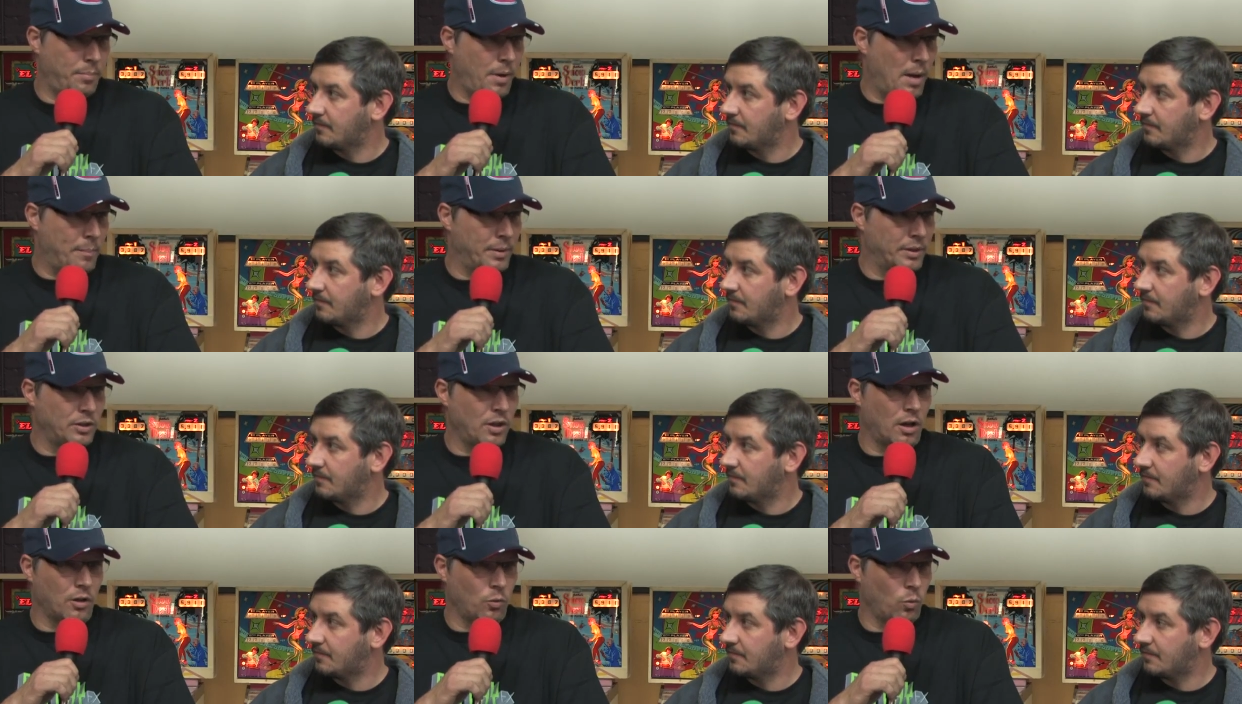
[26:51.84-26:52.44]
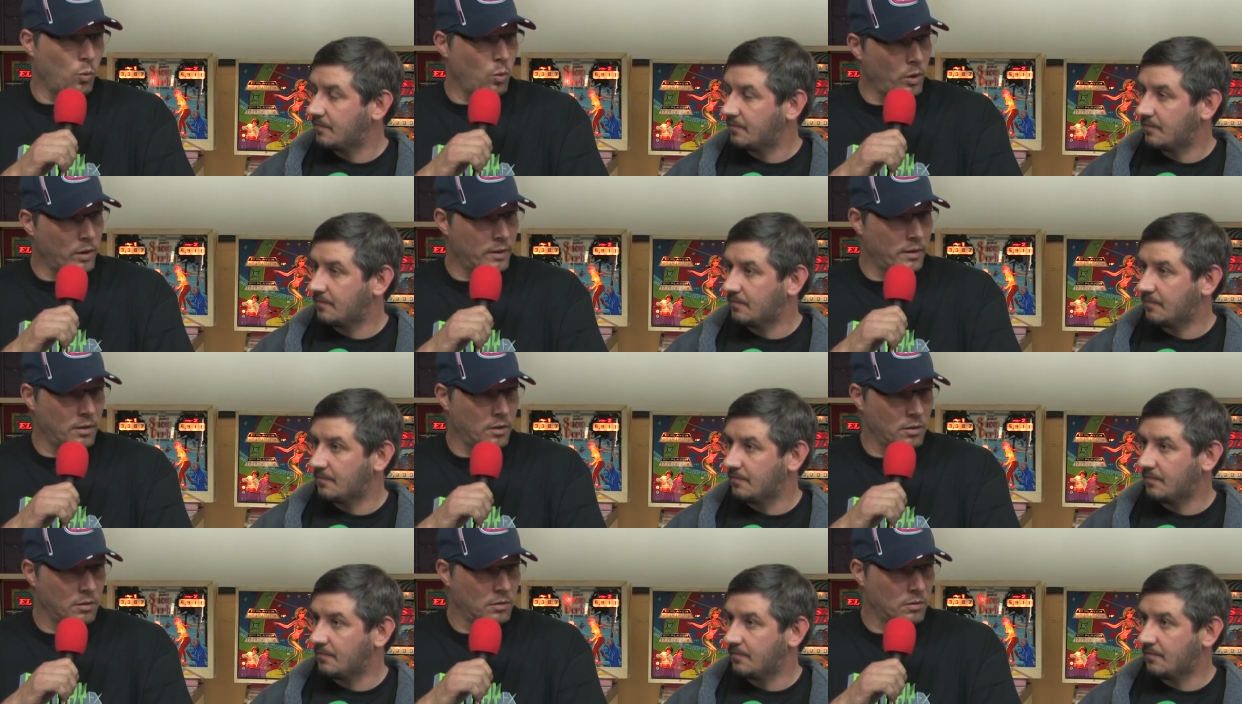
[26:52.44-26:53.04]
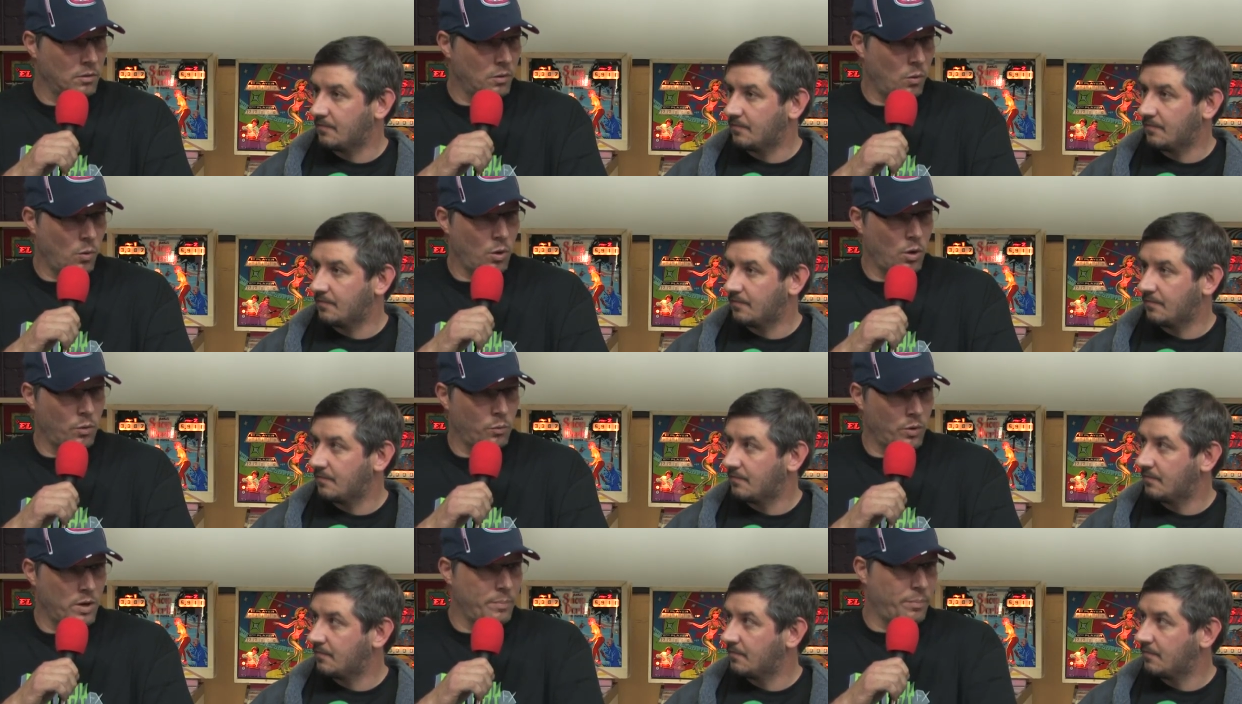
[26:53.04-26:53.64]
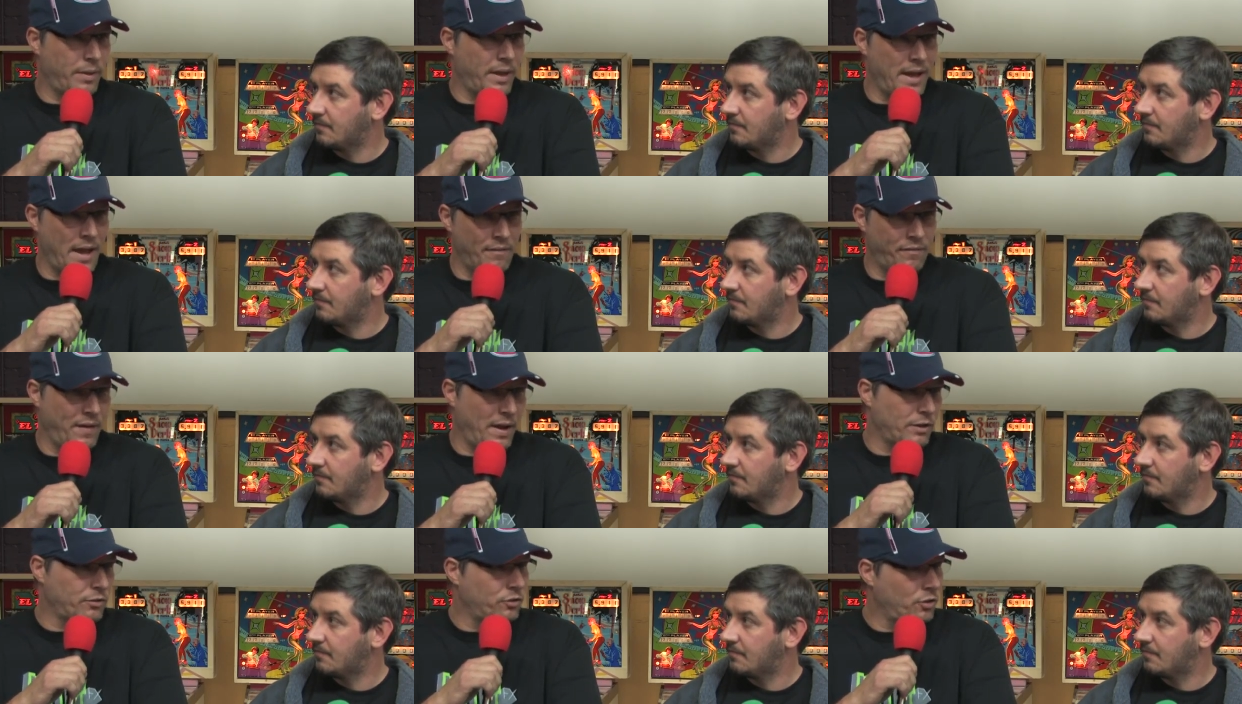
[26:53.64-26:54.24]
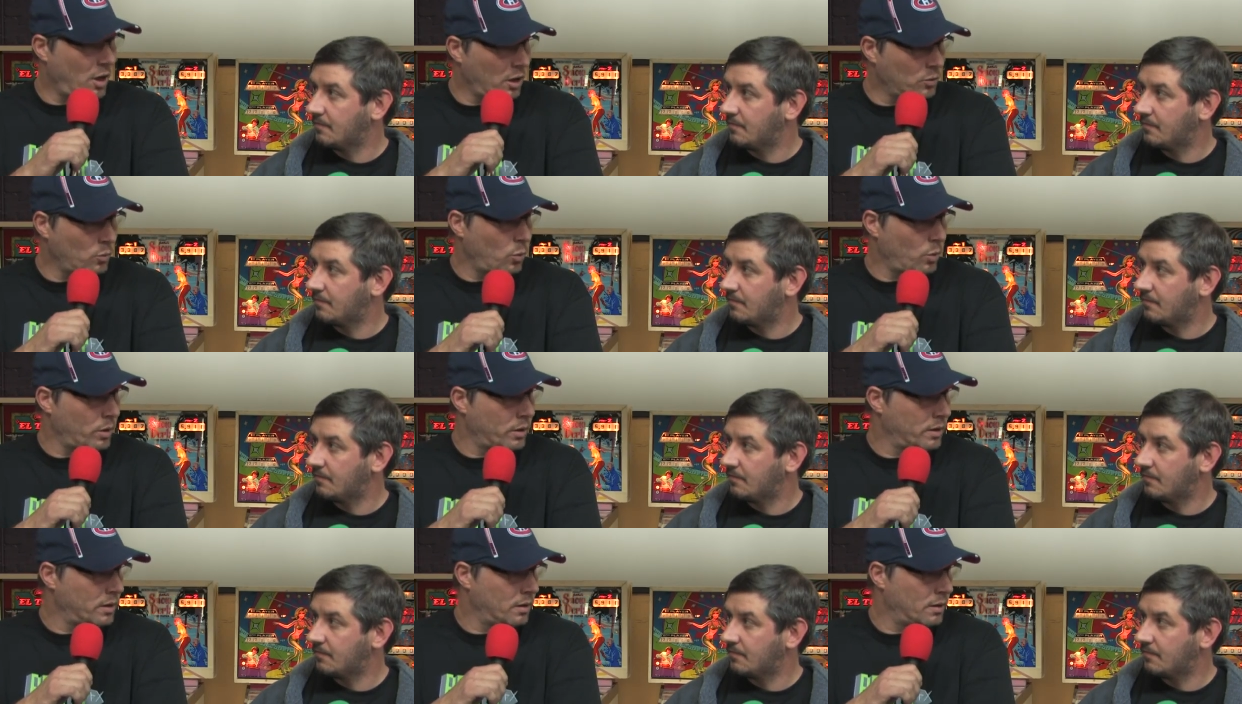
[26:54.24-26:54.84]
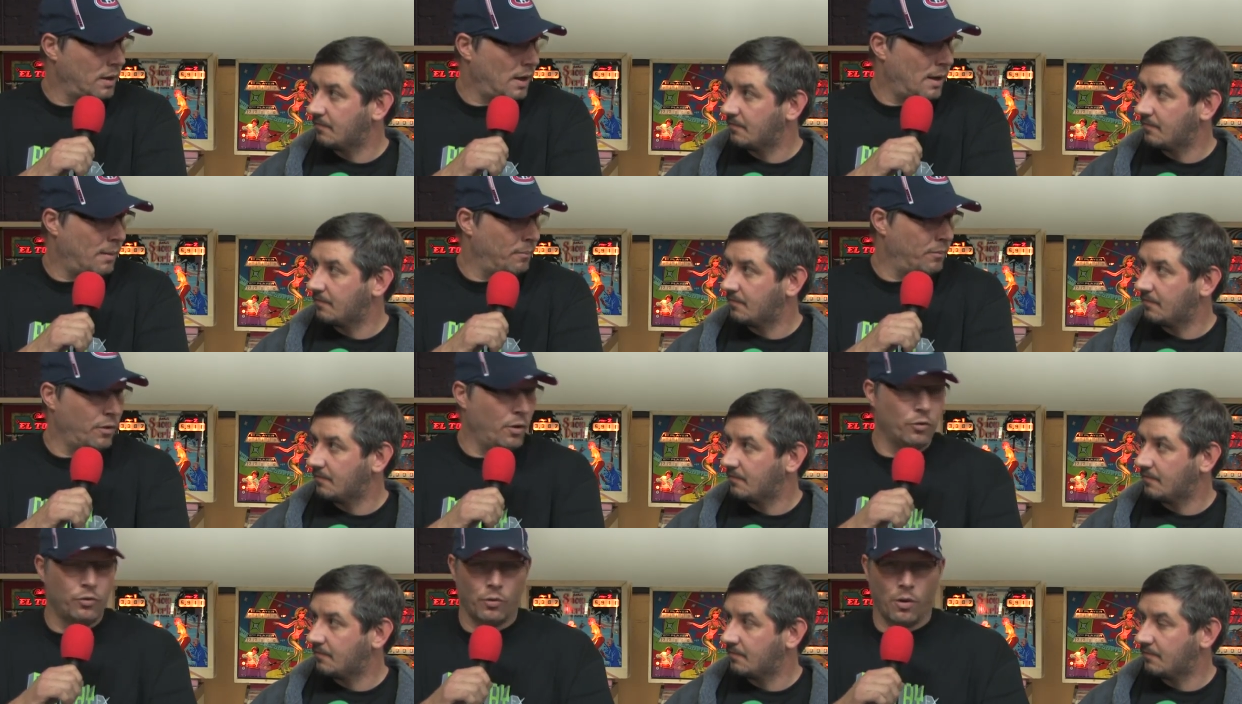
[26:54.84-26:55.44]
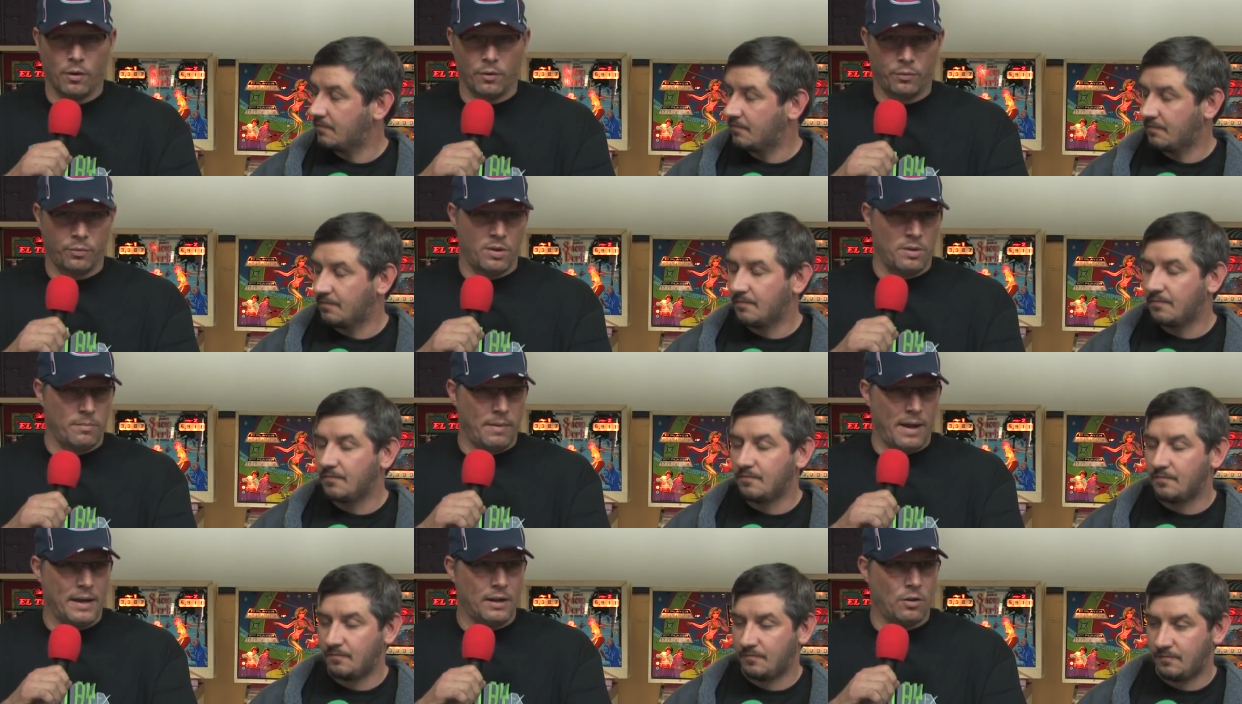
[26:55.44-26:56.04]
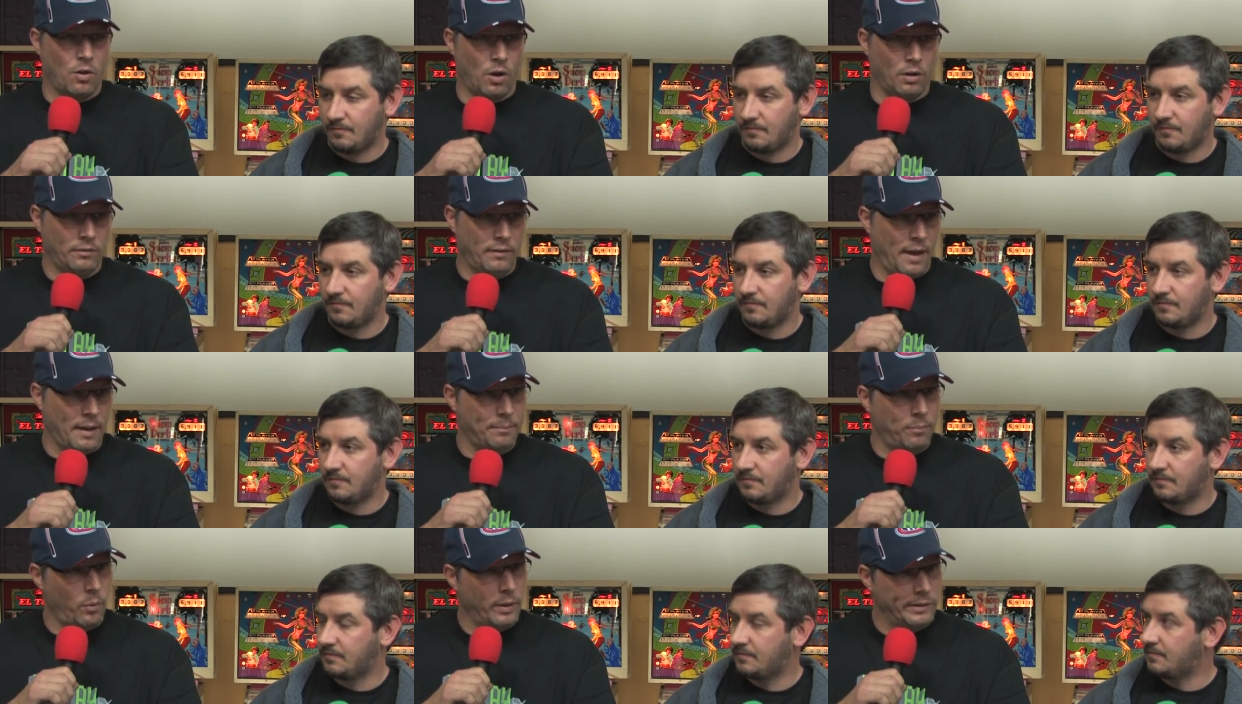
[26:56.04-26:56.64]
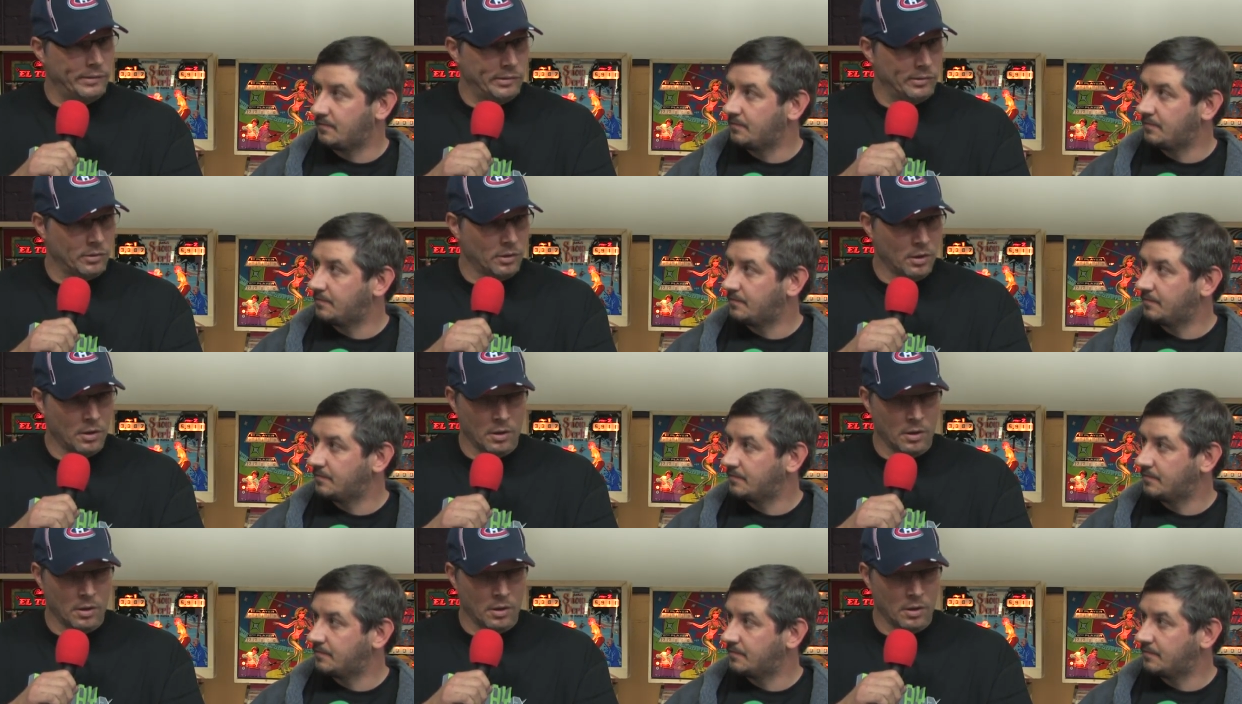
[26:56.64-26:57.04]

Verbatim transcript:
Speaker 1: papa.org or replayfx.org. Um, those are our three main contact points.